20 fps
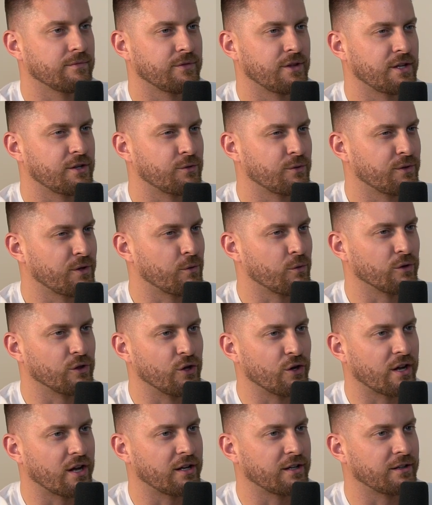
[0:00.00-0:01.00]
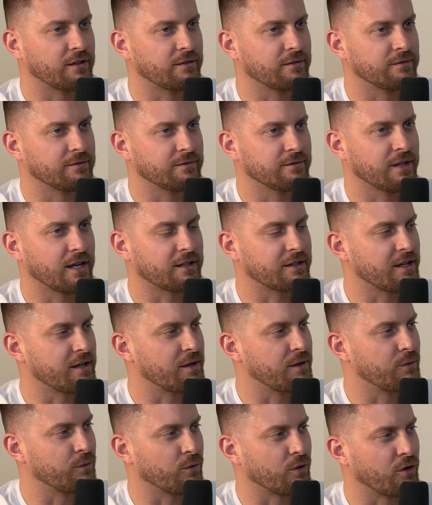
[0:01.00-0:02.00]
they were looking like
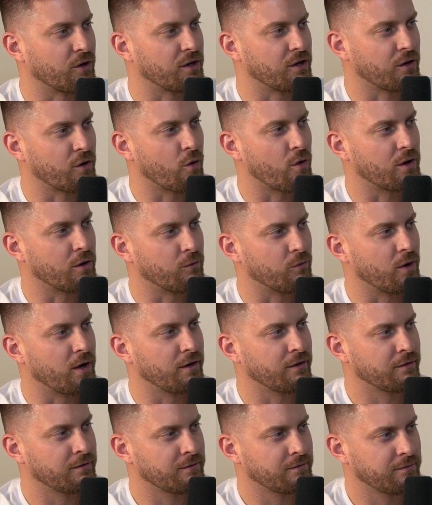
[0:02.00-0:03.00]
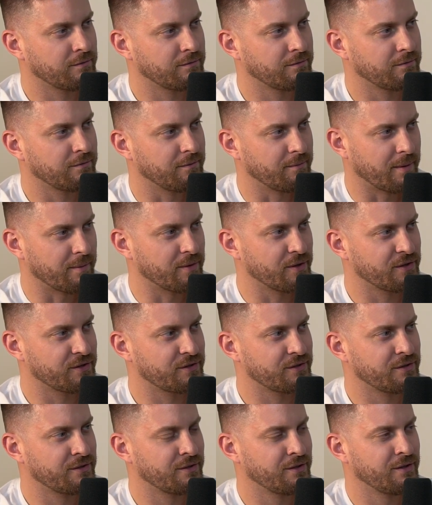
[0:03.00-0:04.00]
they were gonna go on a run. Remember
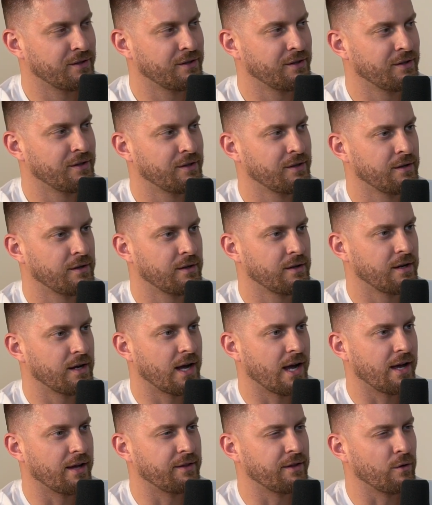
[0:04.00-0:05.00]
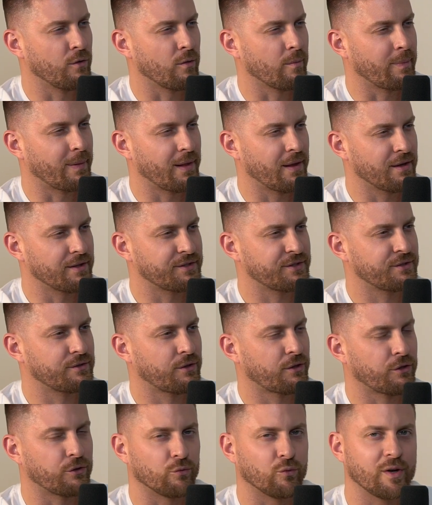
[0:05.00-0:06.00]
this? And they were plus
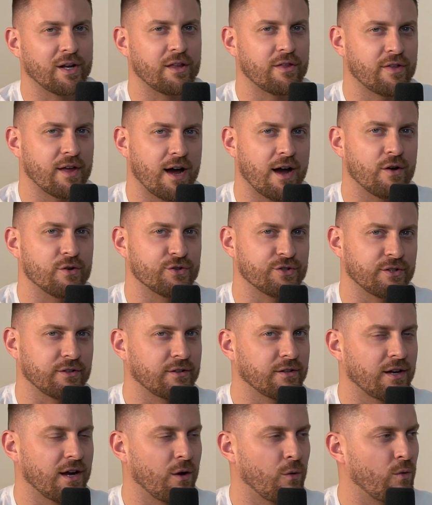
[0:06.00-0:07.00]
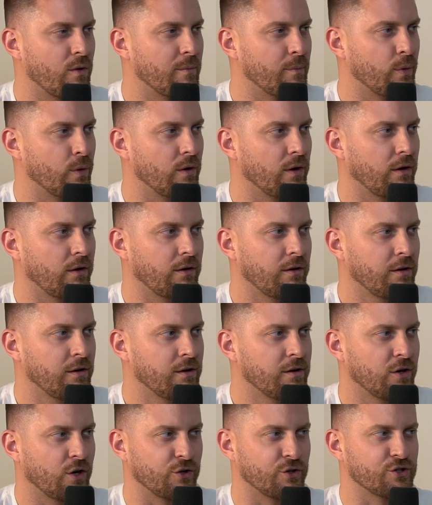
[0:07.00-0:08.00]
3,000 at one point
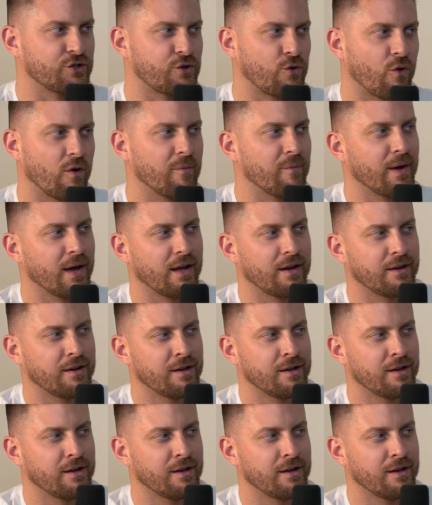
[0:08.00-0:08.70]
on the score bet.